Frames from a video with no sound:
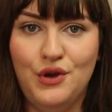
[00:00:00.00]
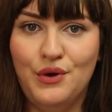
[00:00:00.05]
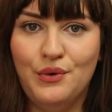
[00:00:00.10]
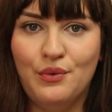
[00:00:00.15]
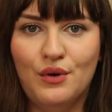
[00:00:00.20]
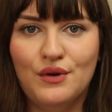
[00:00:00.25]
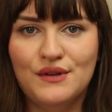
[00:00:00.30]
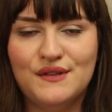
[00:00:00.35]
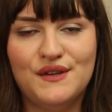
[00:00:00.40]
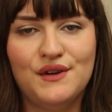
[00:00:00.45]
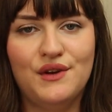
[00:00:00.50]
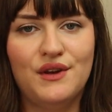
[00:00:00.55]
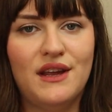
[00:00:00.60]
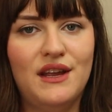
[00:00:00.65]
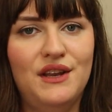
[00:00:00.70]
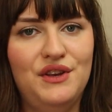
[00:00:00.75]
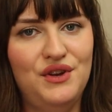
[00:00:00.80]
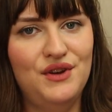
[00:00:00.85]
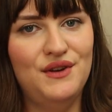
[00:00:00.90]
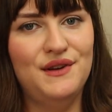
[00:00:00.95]
You also
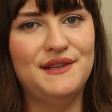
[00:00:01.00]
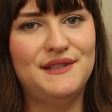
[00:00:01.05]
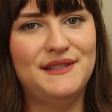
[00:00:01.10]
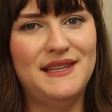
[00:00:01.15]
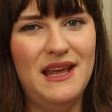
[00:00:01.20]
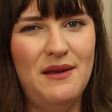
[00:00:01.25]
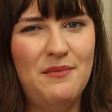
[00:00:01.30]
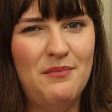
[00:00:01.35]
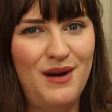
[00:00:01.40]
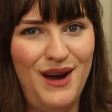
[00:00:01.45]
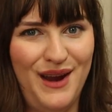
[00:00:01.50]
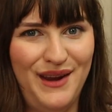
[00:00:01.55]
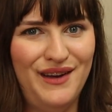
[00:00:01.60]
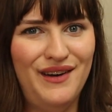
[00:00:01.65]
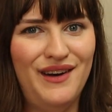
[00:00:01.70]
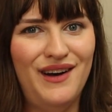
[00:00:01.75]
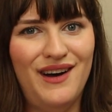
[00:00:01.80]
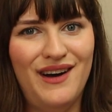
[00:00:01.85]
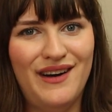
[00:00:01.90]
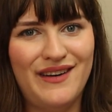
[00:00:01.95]
can use the
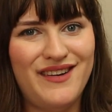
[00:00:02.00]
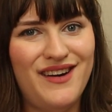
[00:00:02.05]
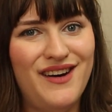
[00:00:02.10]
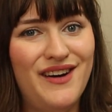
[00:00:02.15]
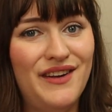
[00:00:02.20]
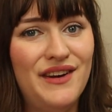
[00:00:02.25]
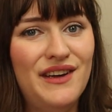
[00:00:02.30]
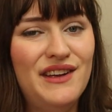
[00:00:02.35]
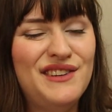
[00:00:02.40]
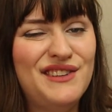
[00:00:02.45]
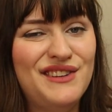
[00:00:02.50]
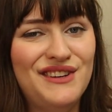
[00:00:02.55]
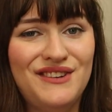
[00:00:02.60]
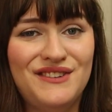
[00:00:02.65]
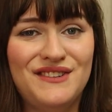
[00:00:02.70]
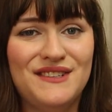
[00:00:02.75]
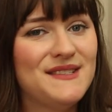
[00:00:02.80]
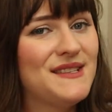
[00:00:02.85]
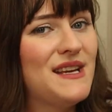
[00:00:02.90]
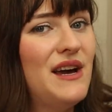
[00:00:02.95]
minor arcana to
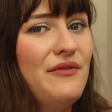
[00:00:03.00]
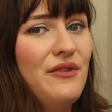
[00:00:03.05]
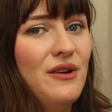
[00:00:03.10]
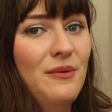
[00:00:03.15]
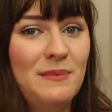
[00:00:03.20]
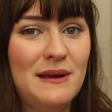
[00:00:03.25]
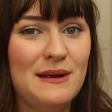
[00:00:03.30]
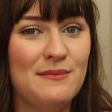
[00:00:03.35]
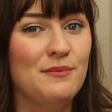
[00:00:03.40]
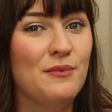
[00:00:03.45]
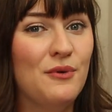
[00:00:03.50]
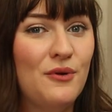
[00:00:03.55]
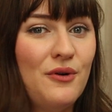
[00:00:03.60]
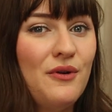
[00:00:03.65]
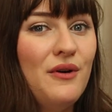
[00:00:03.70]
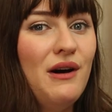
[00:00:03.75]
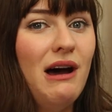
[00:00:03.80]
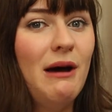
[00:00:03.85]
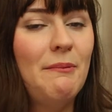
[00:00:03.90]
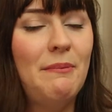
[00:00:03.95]
discover a bit
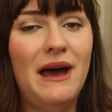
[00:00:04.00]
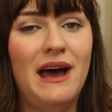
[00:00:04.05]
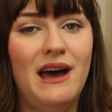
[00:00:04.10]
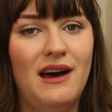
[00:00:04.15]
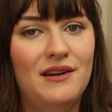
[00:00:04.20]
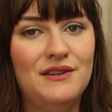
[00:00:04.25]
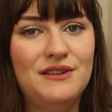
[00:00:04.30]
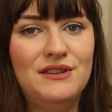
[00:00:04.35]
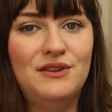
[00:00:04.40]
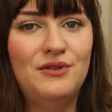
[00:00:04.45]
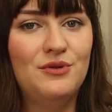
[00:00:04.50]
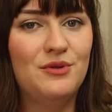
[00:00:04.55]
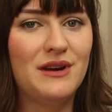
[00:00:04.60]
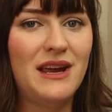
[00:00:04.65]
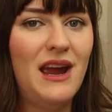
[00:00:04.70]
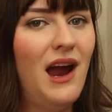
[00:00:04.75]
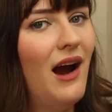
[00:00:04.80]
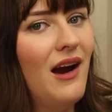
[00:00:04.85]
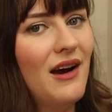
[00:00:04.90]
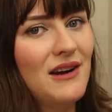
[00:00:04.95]
more about your
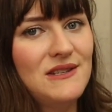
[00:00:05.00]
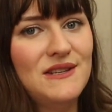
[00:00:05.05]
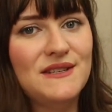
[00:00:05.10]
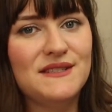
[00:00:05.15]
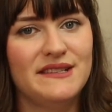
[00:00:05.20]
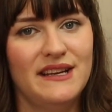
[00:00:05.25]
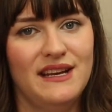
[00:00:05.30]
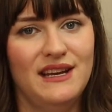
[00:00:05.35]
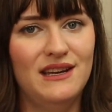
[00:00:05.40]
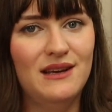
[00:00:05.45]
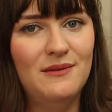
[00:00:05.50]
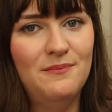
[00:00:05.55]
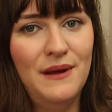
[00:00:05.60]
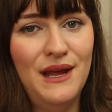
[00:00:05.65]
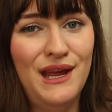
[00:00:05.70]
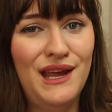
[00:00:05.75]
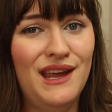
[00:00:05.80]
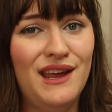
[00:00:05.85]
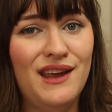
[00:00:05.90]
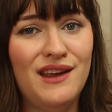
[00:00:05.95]
character's inner
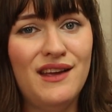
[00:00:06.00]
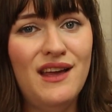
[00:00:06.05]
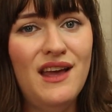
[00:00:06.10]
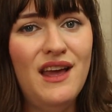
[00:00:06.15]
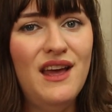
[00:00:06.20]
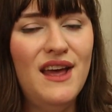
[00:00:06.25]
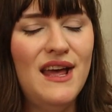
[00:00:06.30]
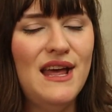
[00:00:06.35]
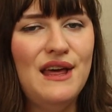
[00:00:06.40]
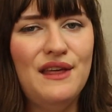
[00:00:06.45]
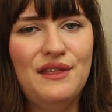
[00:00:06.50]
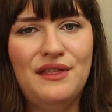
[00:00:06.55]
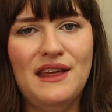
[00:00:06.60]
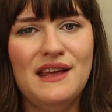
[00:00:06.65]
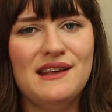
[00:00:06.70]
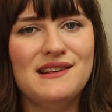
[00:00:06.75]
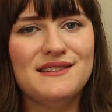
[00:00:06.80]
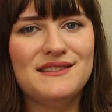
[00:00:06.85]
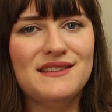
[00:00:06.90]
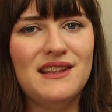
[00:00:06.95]
being,
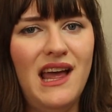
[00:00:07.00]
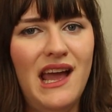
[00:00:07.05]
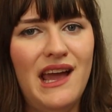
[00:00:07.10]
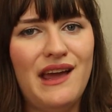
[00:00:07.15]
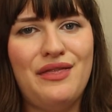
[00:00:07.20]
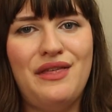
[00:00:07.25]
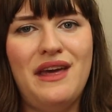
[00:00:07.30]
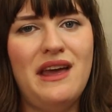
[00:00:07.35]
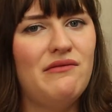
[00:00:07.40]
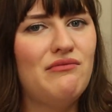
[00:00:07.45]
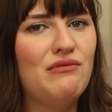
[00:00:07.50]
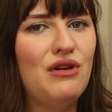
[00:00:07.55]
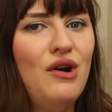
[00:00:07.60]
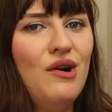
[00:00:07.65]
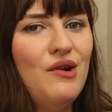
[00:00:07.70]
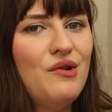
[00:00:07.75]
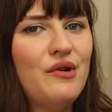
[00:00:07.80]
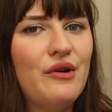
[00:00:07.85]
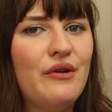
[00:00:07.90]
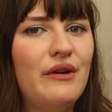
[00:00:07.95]
things like their
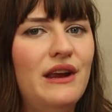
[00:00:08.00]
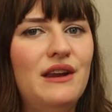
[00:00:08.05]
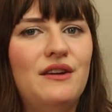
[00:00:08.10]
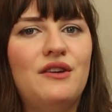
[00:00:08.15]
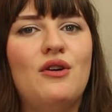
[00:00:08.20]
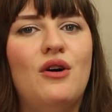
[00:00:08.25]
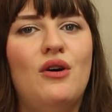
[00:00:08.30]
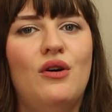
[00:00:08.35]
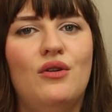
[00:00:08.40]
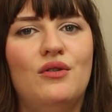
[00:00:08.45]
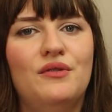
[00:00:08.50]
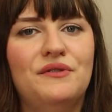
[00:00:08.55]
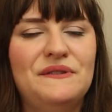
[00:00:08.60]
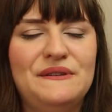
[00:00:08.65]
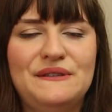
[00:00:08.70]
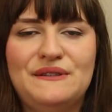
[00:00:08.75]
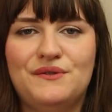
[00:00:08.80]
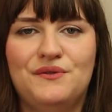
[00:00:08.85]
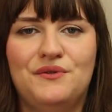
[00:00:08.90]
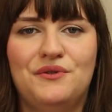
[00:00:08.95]
concrete
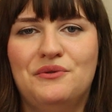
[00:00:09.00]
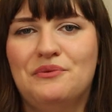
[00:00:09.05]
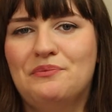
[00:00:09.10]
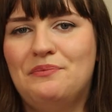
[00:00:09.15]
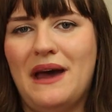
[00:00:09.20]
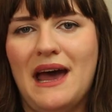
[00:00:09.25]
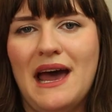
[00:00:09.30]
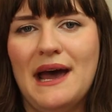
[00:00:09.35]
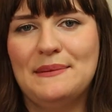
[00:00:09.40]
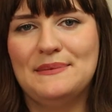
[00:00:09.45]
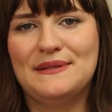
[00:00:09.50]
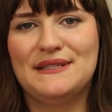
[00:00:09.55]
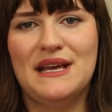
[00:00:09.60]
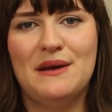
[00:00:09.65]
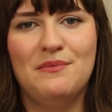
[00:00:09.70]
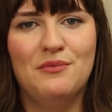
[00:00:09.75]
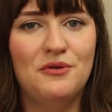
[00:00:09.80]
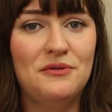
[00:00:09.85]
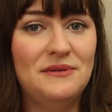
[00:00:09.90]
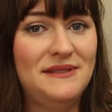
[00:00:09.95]
goals or perhaps their
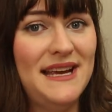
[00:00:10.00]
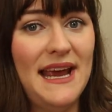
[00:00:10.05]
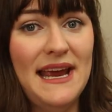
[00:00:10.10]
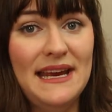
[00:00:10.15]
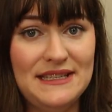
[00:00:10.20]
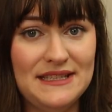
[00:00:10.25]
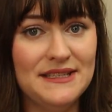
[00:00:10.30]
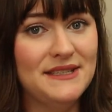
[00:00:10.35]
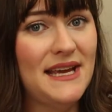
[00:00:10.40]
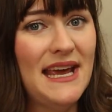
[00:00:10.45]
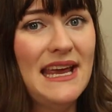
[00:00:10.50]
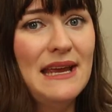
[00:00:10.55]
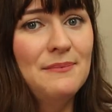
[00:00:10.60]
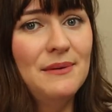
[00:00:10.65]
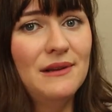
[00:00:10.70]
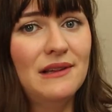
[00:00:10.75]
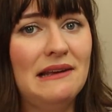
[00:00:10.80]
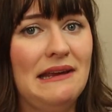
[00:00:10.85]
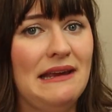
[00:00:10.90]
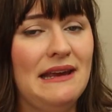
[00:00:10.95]
more day-to-day
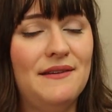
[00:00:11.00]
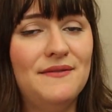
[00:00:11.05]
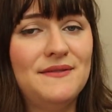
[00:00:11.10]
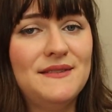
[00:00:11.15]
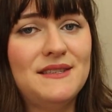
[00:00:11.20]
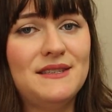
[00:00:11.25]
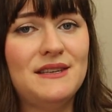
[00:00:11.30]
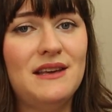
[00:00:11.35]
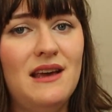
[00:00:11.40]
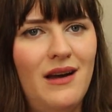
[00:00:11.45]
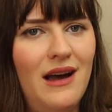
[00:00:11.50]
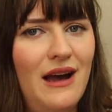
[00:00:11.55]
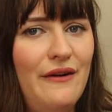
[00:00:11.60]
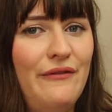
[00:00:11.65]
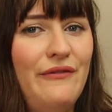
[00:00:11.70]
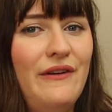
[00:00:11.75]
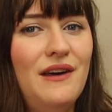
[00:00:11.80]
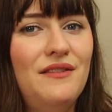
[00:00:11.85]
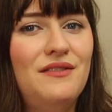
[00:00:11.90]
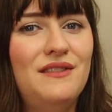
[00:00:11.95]
beliefs. I
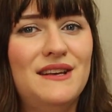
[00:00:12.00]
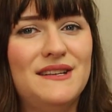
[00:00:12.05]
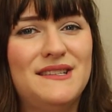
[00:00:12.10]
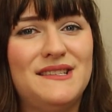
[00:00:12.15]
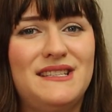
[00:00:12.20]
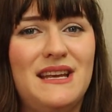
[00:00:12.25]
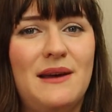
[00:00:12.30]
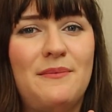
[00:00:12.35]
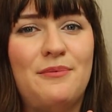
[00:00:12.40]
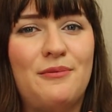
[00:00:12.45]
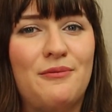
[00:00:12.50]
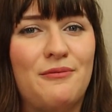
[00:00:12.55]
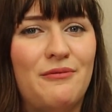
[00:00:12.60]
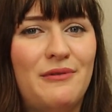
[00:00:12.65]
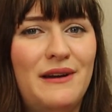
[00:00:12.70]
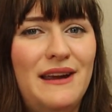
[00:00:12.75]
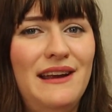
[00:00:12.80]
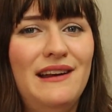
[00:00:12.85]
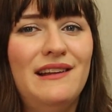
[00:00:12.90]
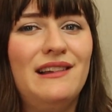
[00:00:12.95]
found this step
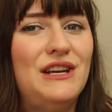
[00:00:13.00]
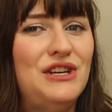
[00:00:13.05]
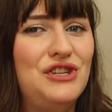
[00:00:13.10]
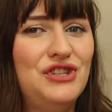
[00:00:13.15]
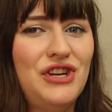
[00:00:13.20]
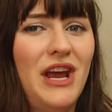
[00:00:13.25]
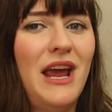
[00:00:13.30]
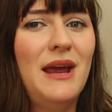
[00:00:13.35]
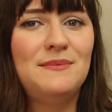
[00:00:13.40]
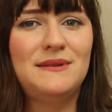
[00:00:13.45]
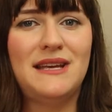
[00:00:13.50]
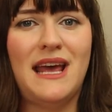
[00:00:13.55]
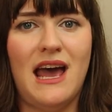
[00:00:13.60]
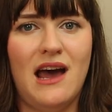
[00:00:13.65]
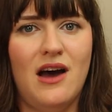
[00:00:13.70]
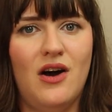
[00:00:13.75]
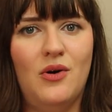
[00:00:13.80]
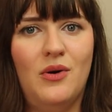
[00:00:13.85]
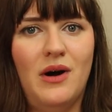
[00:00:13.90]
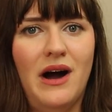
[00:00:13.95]
really shaped
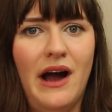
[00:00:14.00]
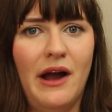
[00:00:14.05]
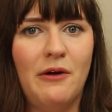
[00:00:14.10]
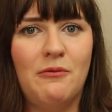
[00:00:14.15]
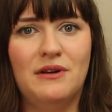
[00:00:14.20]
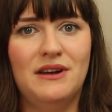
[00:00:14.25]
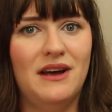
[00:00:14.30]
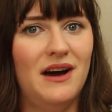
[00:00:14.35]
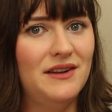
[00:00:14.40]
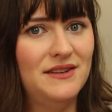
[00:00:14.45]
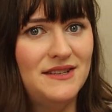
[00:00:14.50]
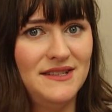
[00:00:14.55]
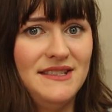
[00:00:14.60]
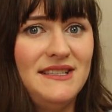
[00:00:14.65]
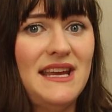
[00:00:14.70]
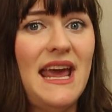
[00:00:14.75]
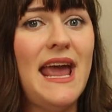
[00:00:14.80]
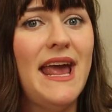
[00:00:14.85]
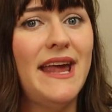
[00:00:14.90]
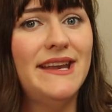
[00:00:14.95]
how I would
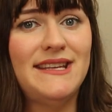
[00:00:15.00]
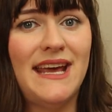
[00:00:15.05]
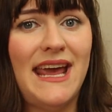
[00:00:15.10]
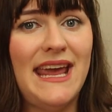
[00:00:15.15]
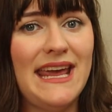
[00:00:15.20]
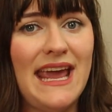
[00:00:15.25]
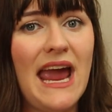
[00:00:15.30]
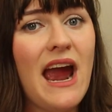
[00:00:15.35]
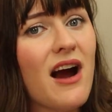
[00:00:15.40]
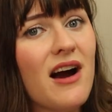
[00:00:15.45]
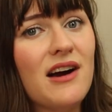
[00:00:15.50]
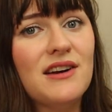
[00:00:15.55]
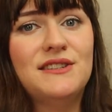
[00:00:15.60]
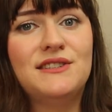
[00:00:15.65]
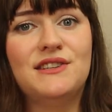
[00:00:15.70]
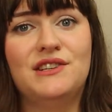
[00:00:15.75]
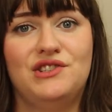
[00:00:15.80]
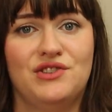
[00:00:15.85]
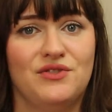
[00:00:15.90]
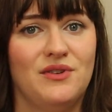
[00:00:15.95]
understand a
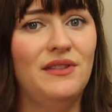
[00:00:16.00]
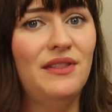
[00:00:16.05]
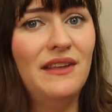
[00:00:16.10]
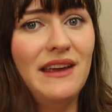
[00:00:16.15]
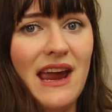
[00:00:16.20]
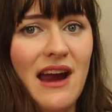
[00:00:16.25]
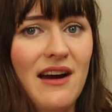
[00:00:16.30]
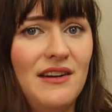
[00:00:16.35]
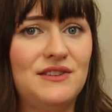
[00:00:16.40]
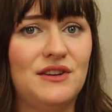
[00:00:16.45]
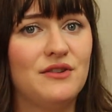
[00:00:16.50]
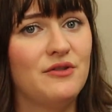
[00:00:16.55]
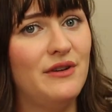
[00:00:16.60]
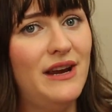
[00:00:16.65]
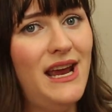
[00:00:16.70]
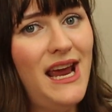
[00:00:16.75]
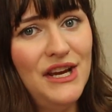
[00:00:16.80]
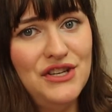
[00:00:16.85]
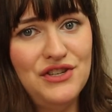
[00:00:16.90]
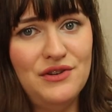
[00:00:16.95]
character during the character
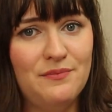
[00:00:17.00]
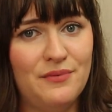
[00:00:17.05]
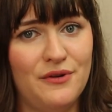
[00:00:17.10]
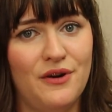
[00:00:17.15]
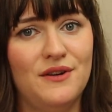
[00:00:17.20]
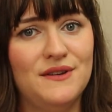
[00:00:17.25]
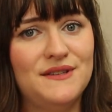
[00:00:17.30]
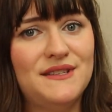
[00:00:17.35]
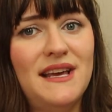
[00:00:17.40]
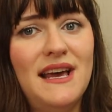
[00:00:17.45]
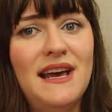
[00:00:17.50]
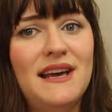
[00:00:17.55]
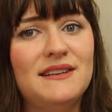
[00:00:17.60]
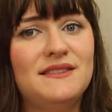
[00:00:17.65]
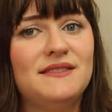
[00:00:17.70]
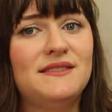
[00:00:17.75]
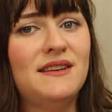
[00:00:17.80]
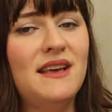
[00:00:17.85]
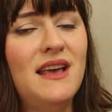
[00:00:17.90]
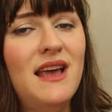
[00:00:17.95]
creation
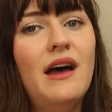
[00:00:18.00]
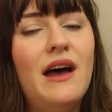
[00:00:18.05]
process.